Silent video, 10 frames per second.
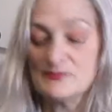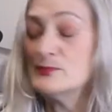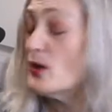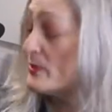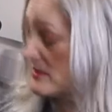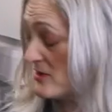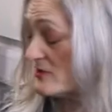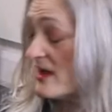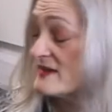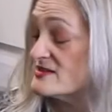
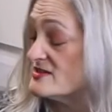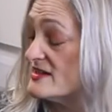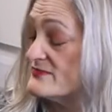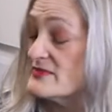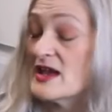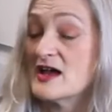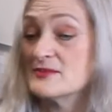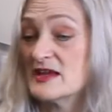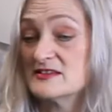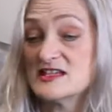poppycock, actually.
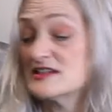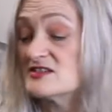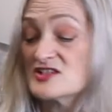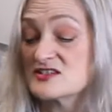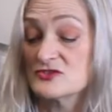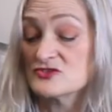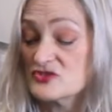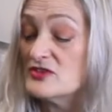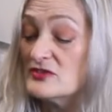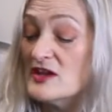And, it's just not
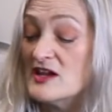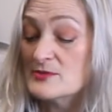true.